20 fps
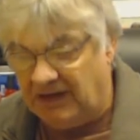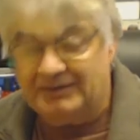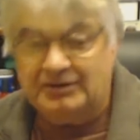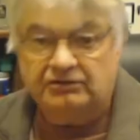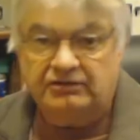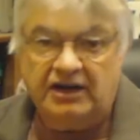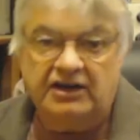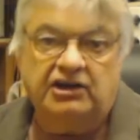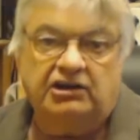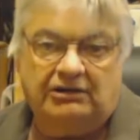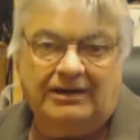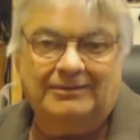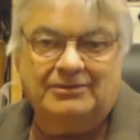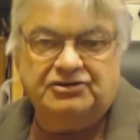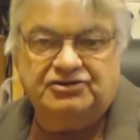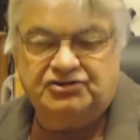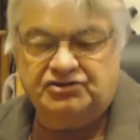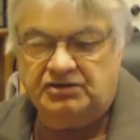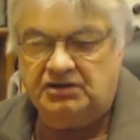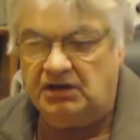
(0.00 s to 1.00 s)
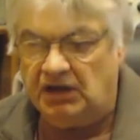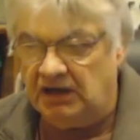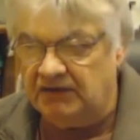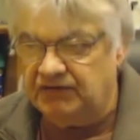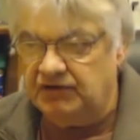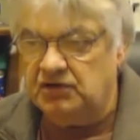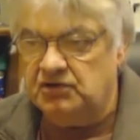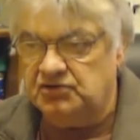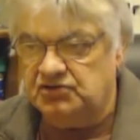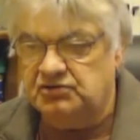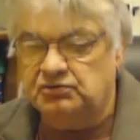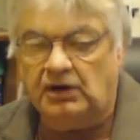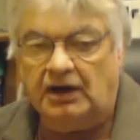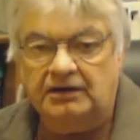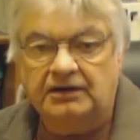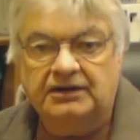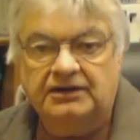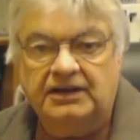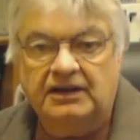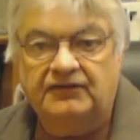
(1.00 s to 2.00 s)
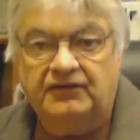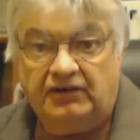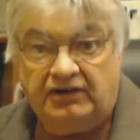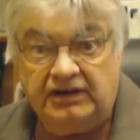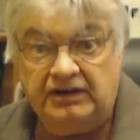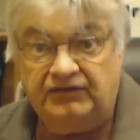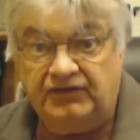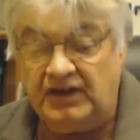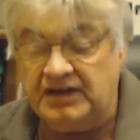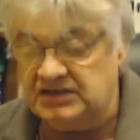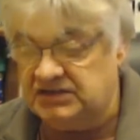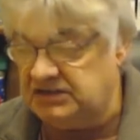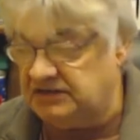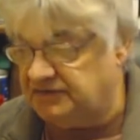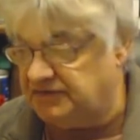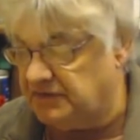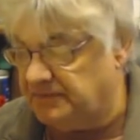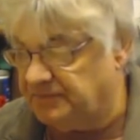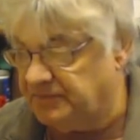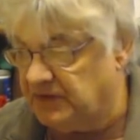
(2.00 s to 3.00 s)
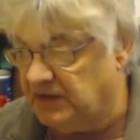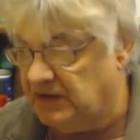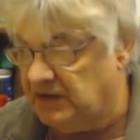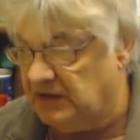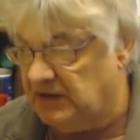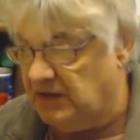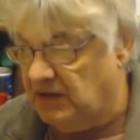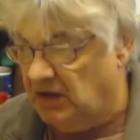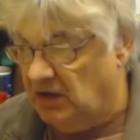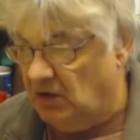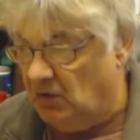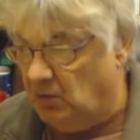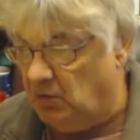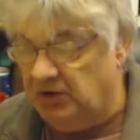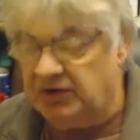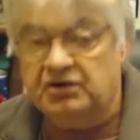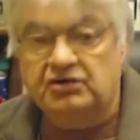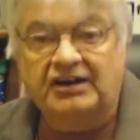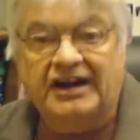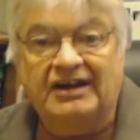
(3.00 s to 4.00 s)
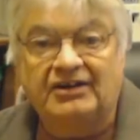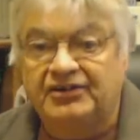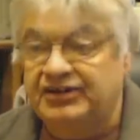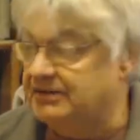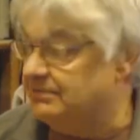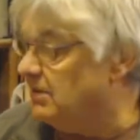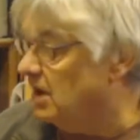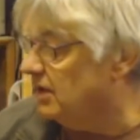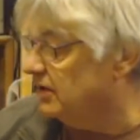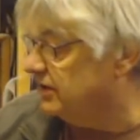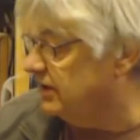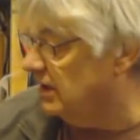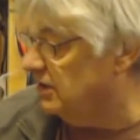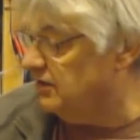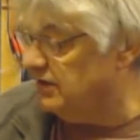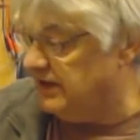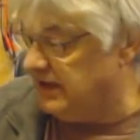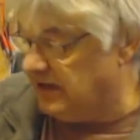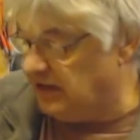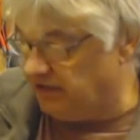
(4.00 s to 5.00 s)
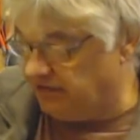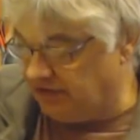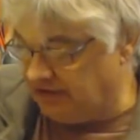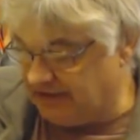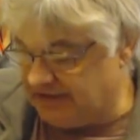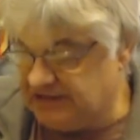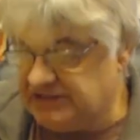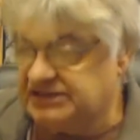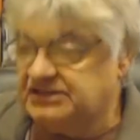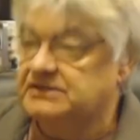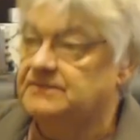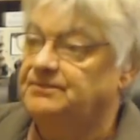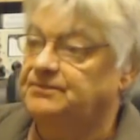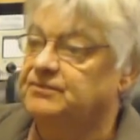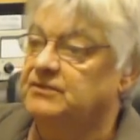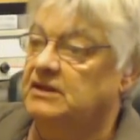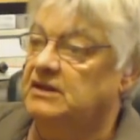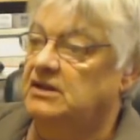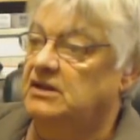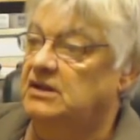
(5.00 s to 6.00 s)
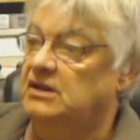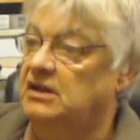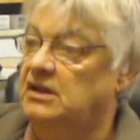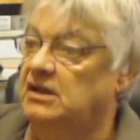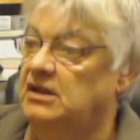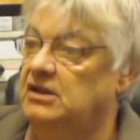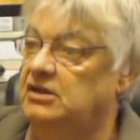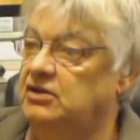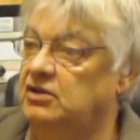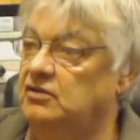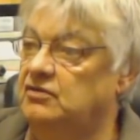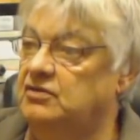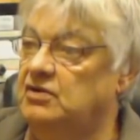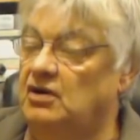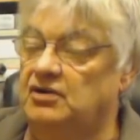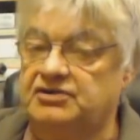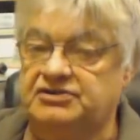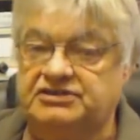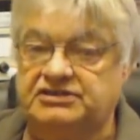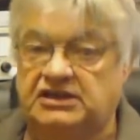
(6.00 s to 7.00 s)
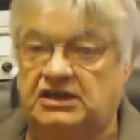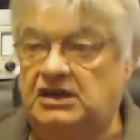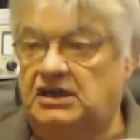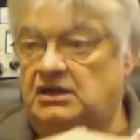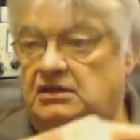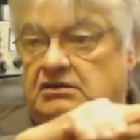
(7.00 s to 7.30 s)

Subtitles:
I'm a radio amateur and I've used one and they're very effective. What a grounded Marconi aerial is, you've got